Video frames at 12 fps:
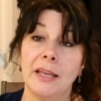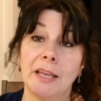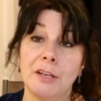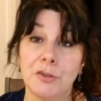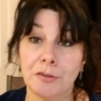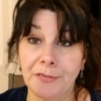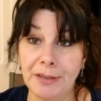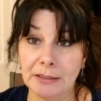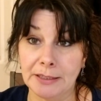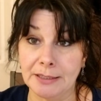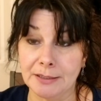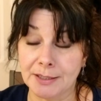in your
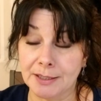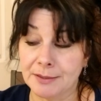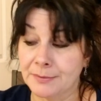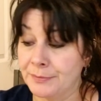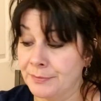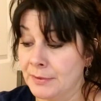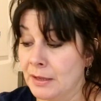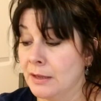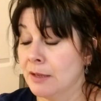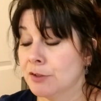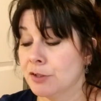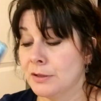feelings.
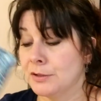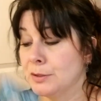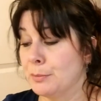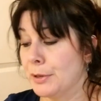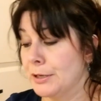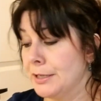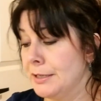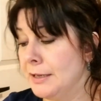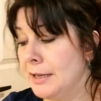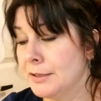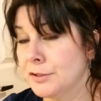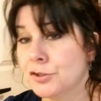So there's a burden
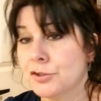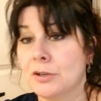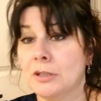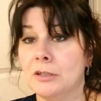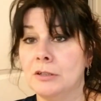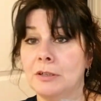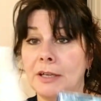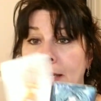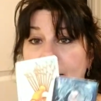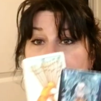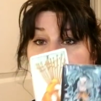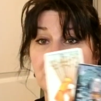and a struggle
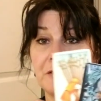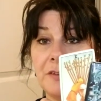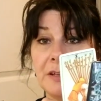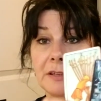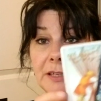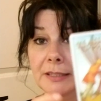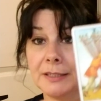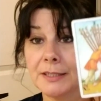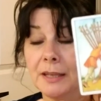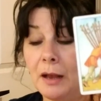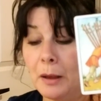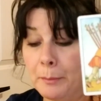in your feelings
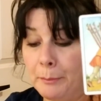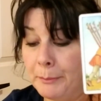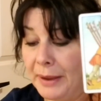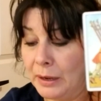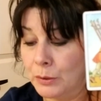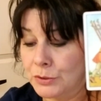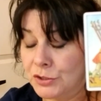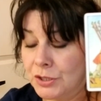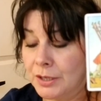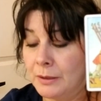about